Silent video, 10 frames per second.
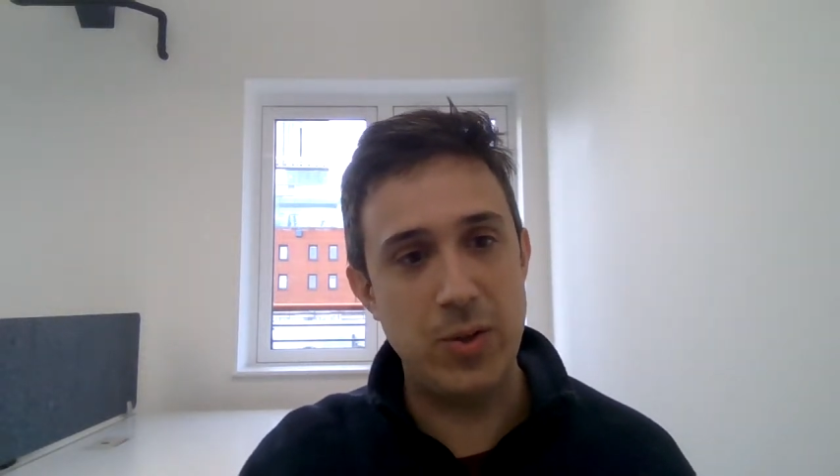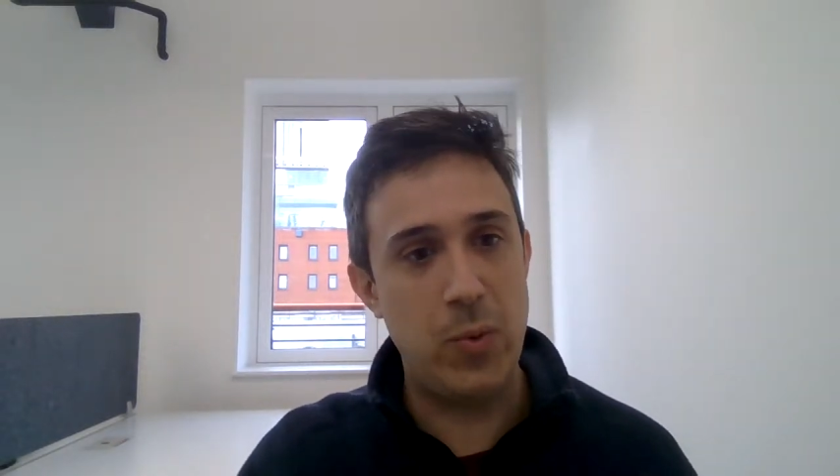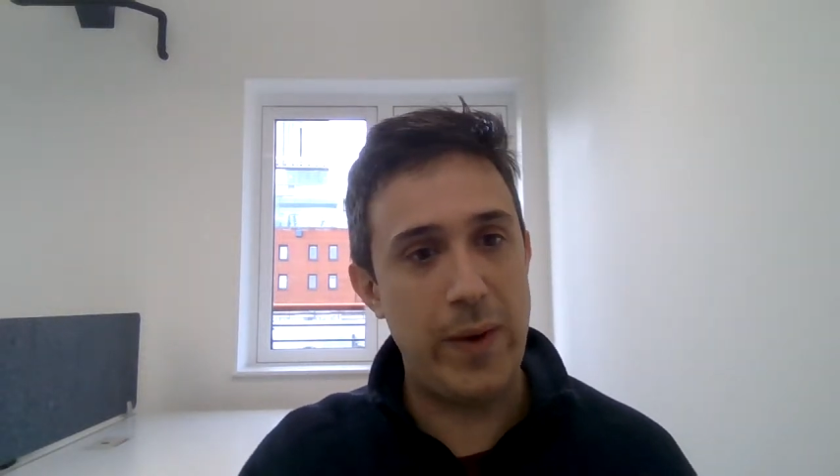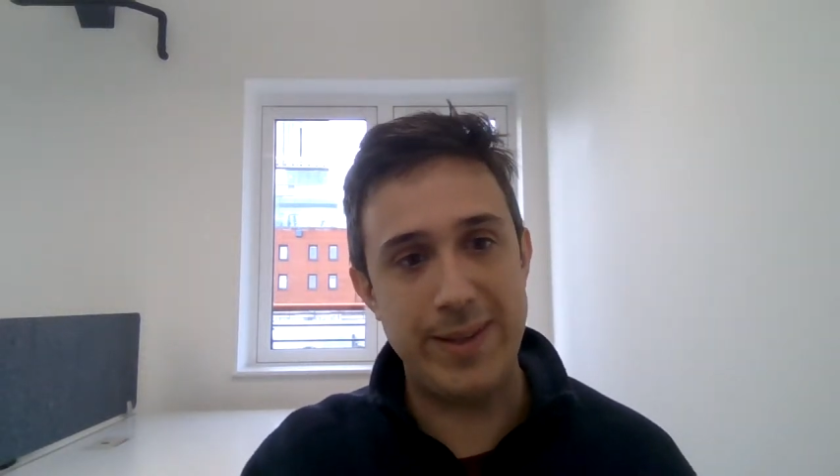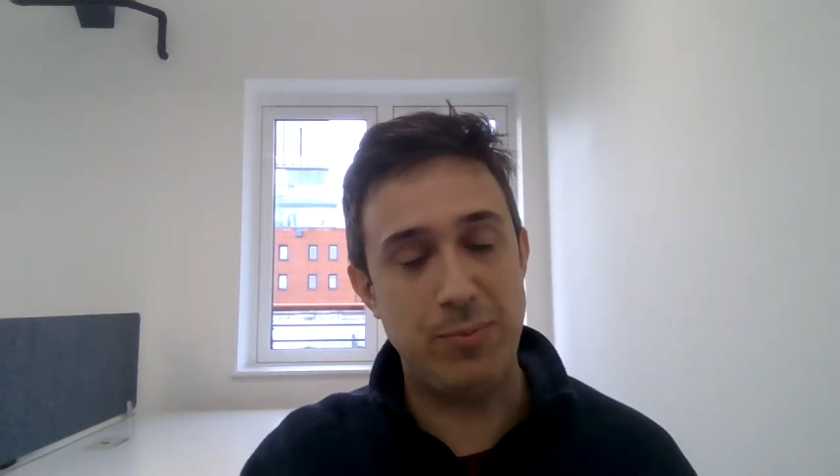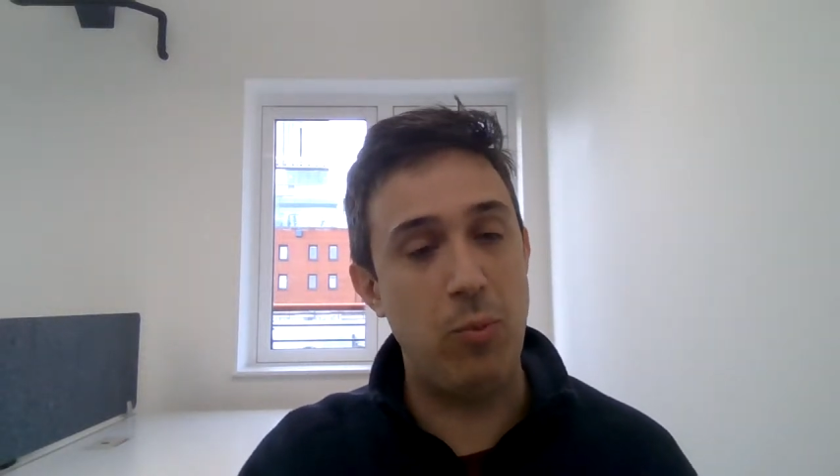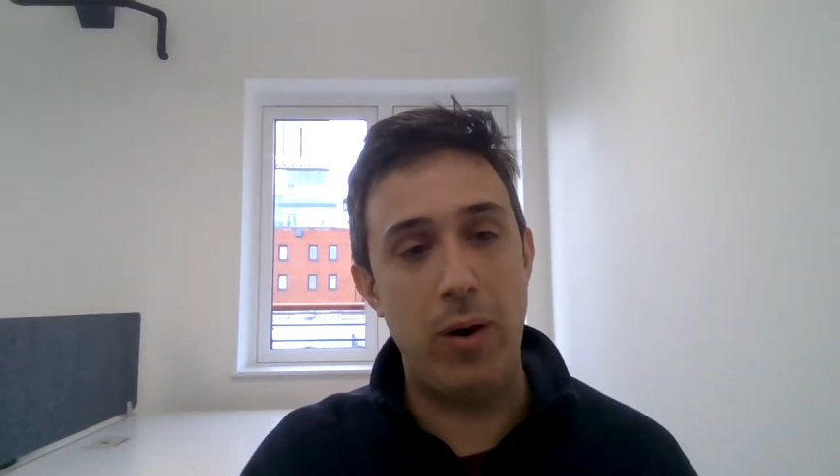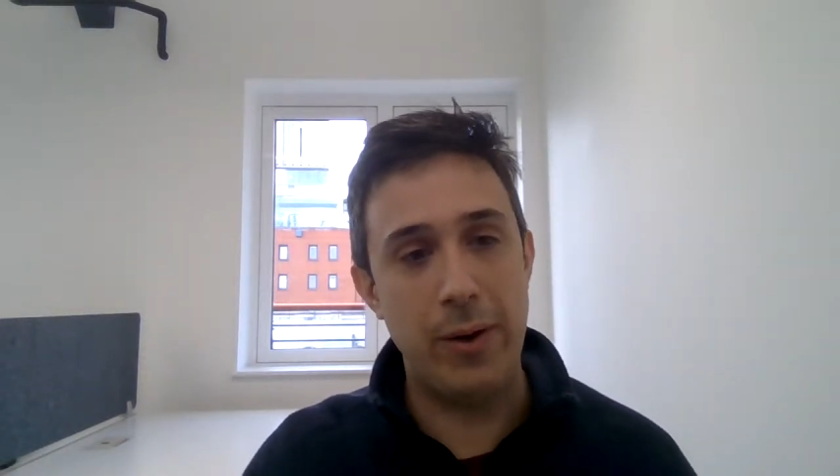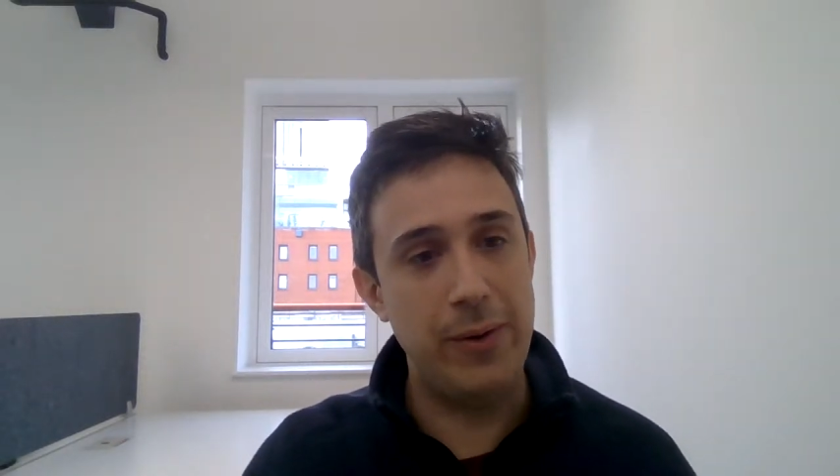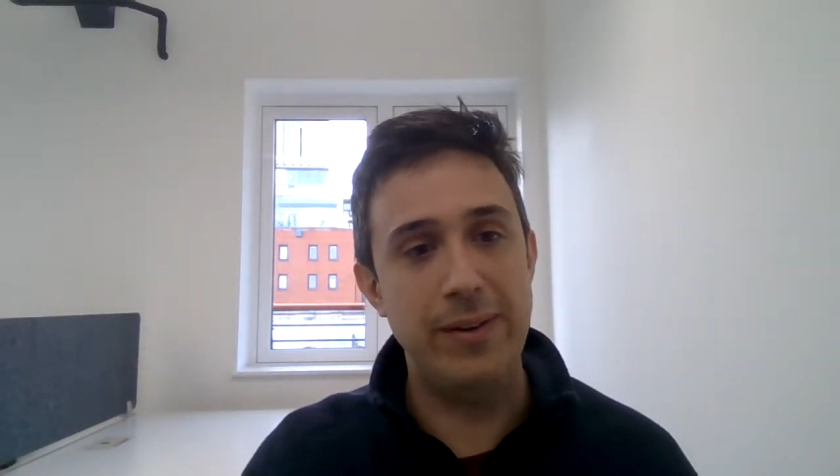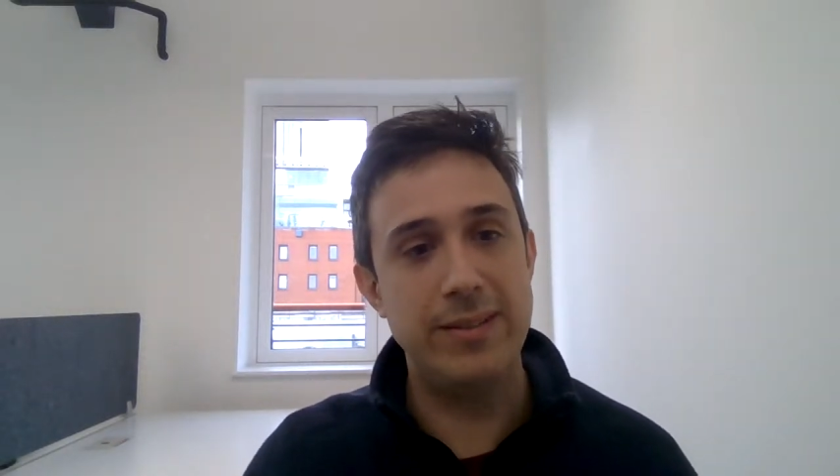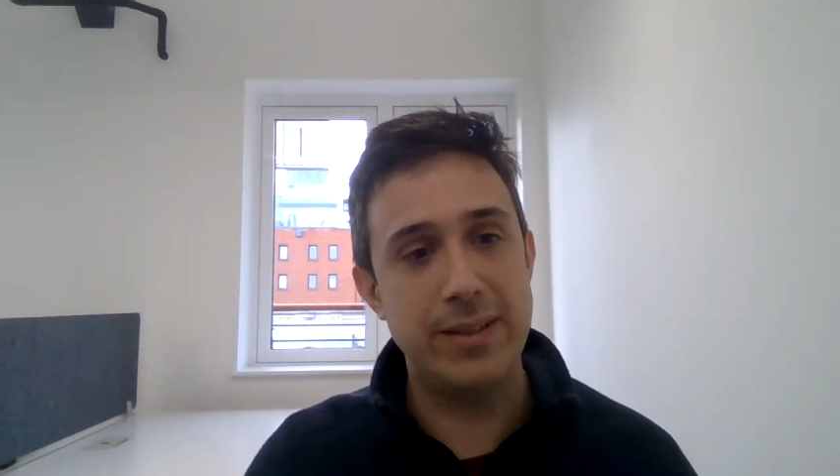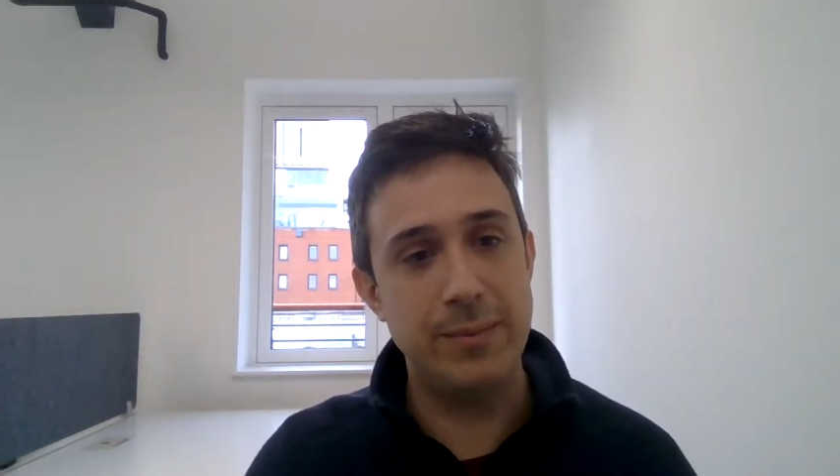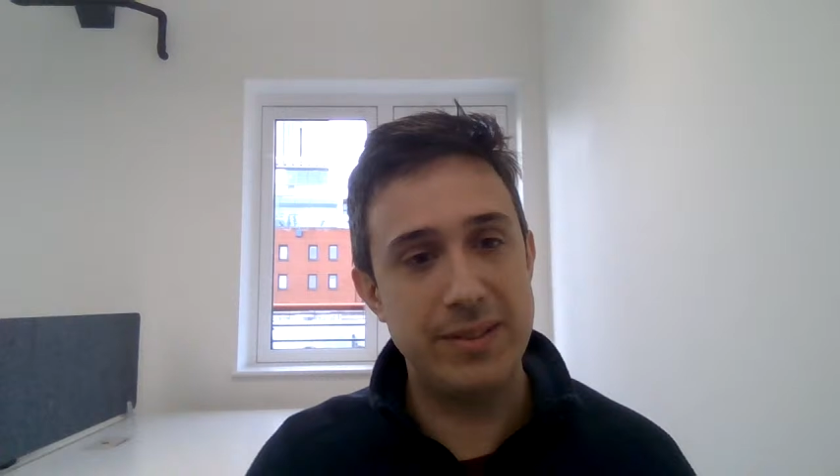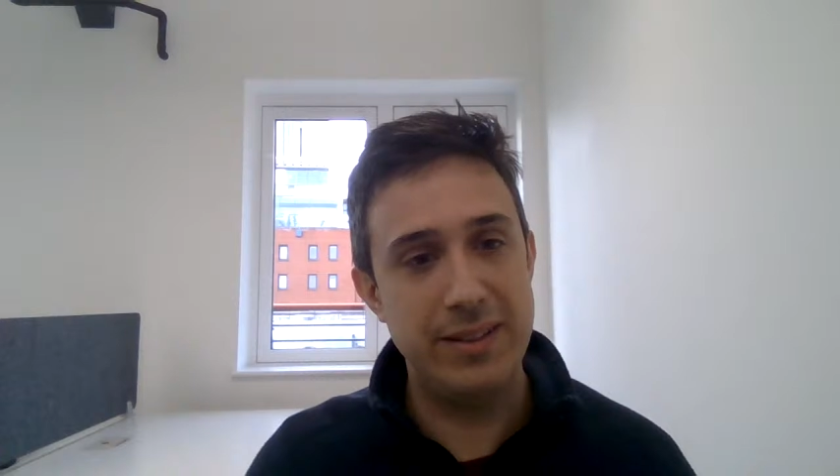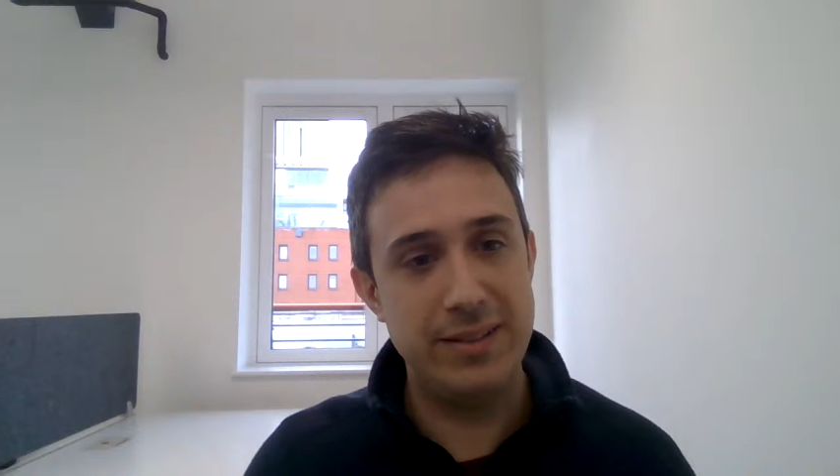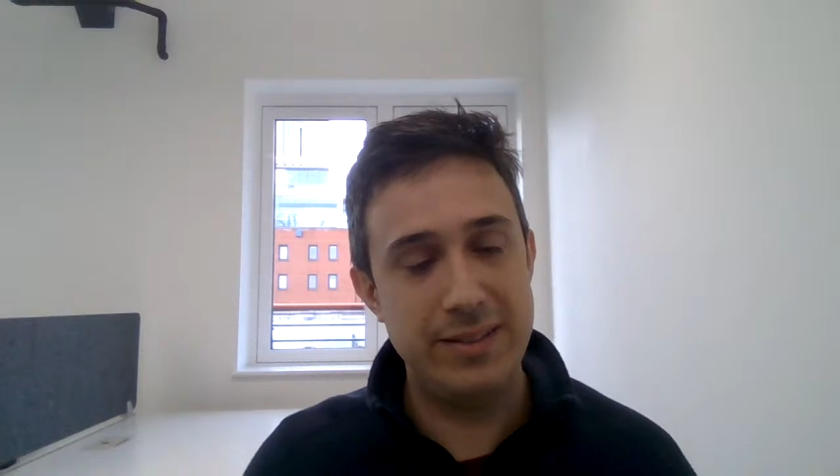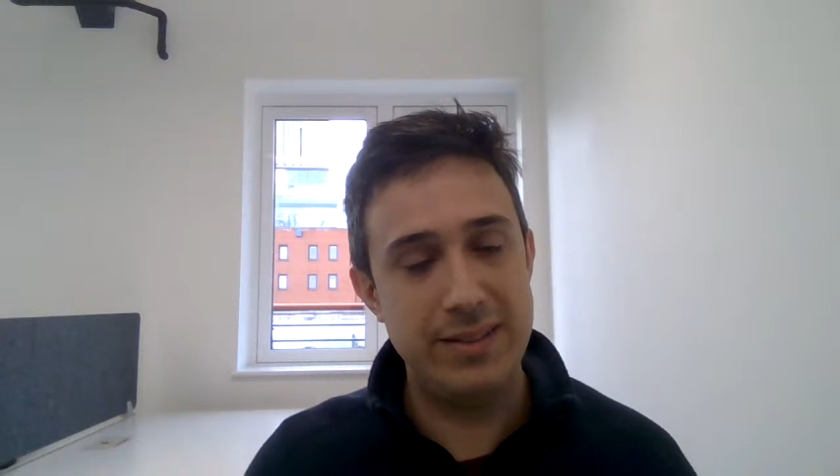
grasp water in some sense.